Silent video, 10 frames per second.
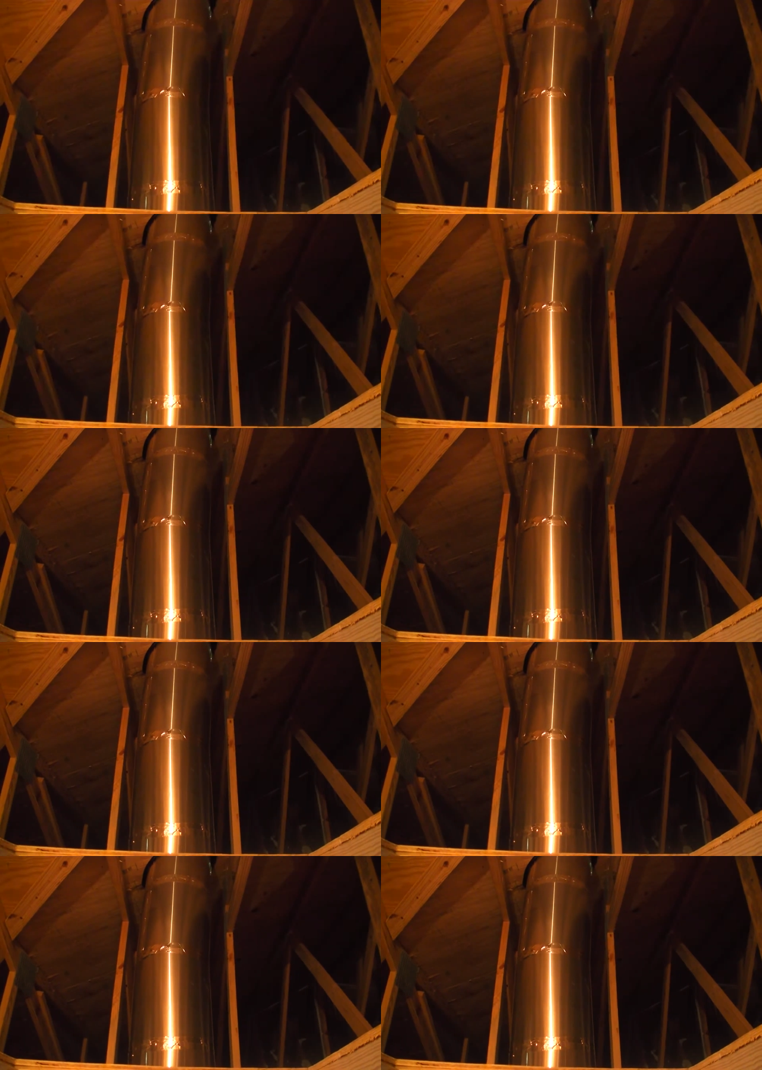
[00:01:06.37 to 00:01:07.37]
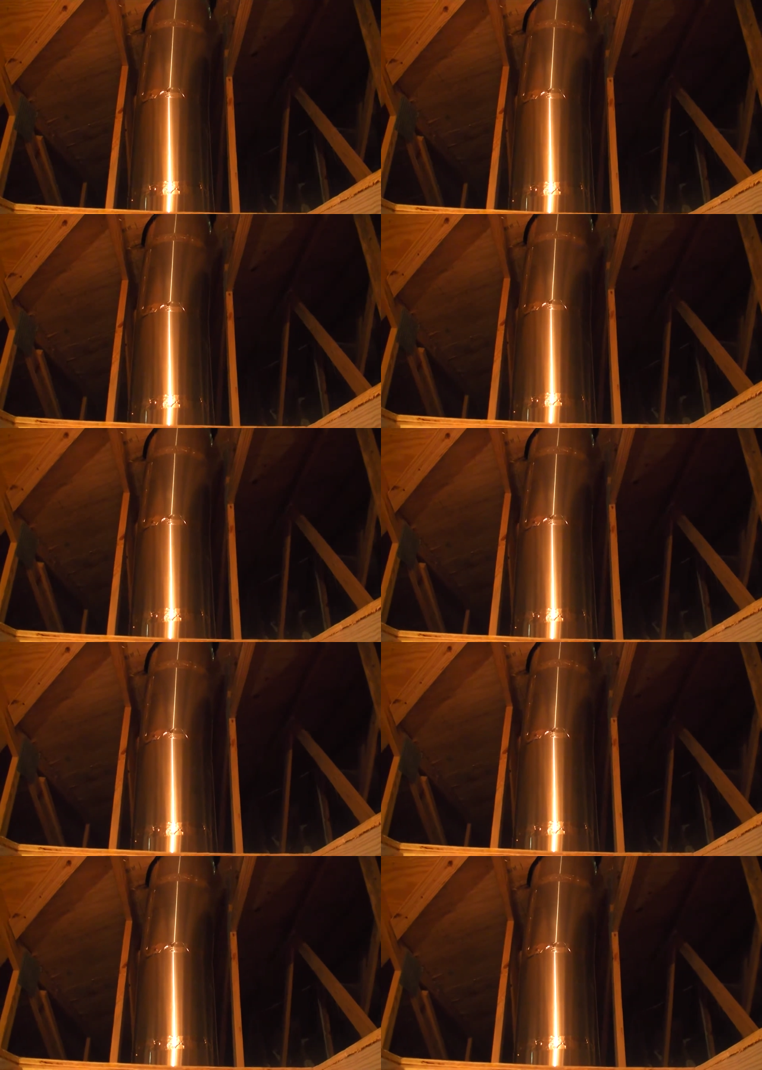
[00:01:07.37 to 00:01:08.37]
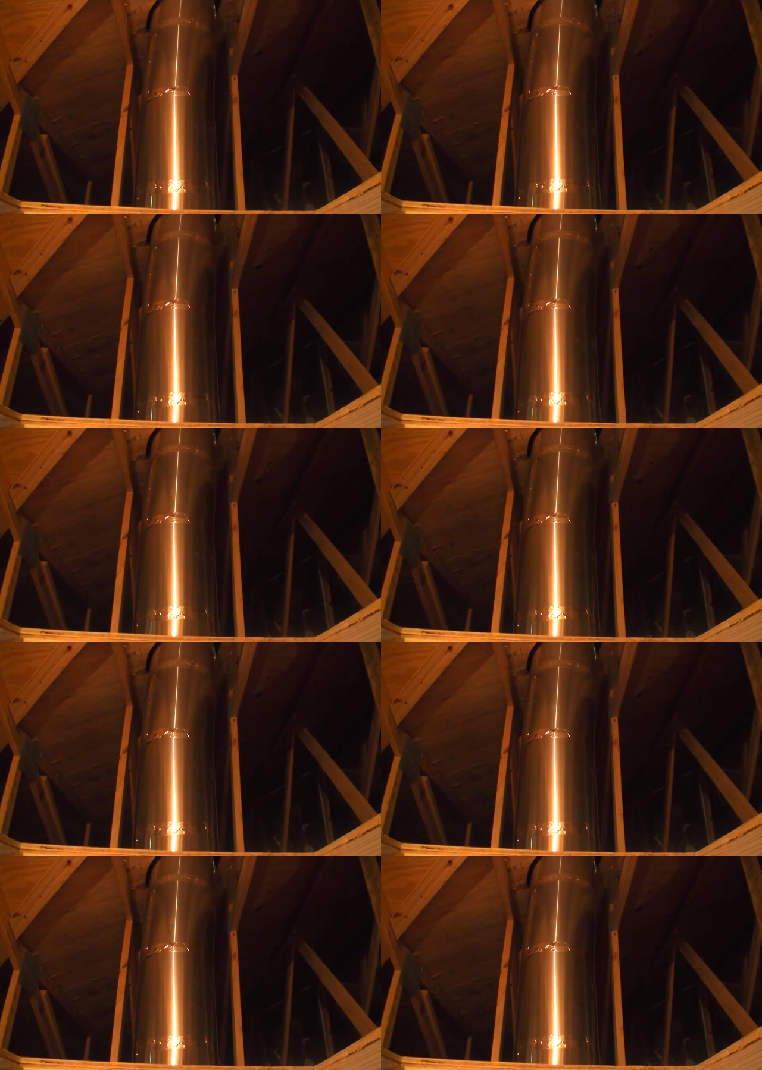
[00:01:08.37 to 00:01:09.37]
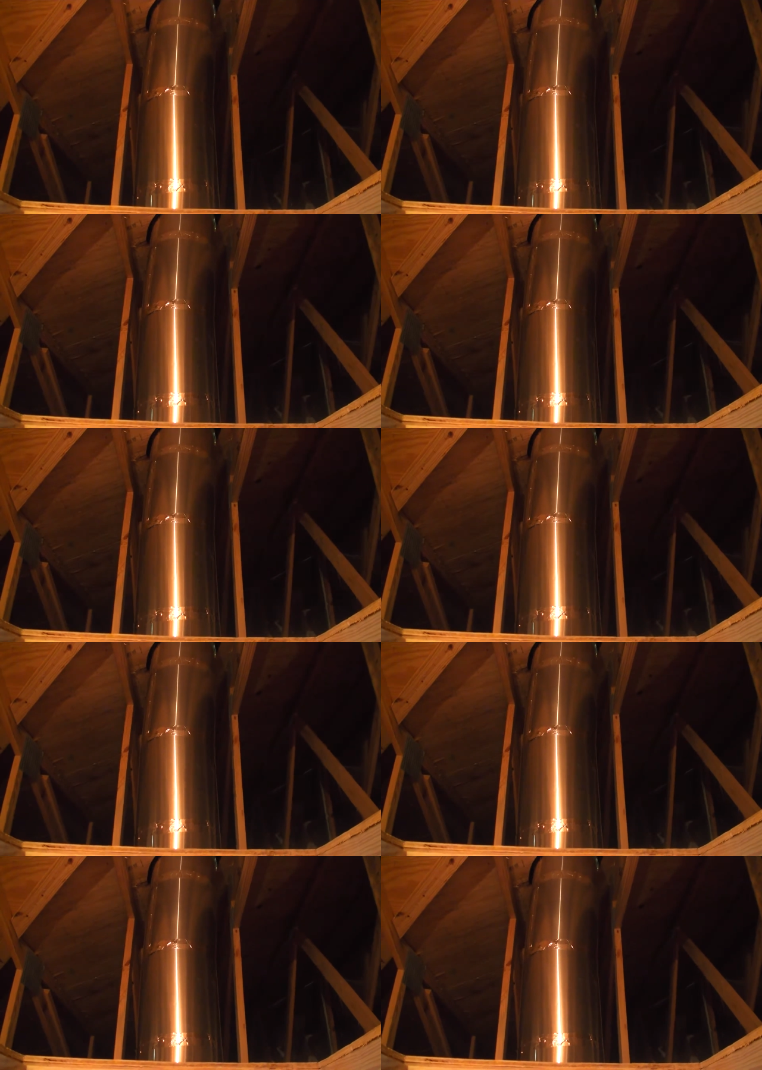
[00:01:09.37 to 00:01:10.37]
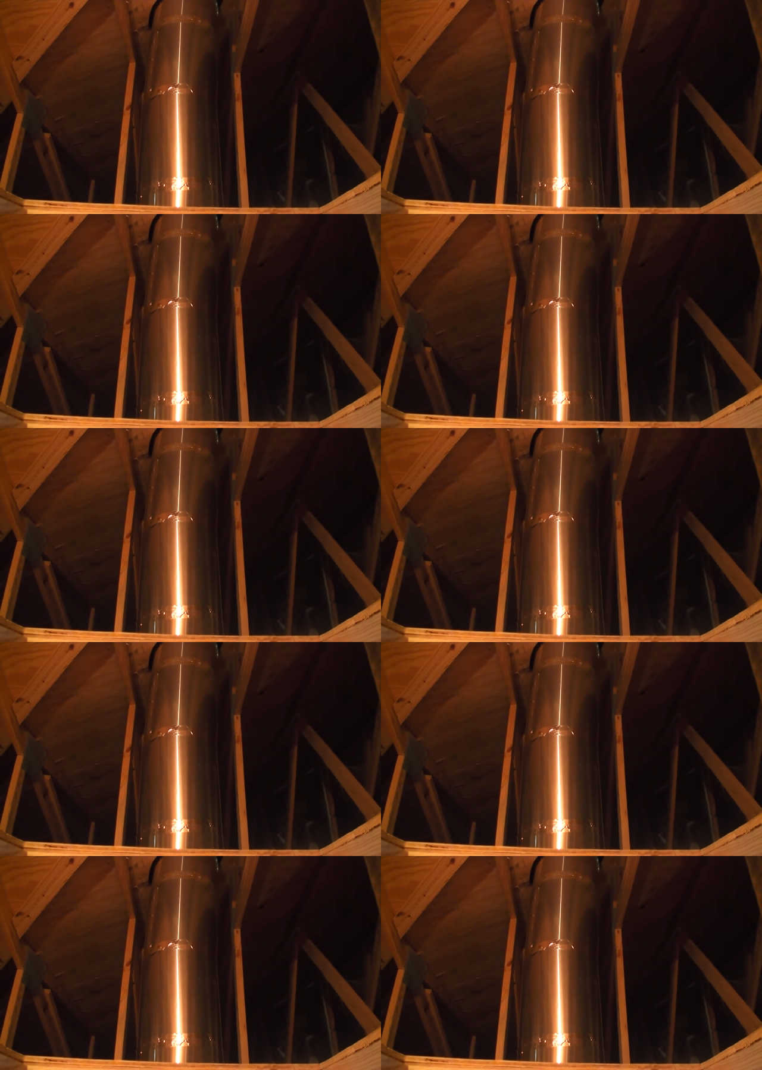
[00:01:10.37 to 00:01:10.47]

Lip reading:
Nobody's mouth can be seen.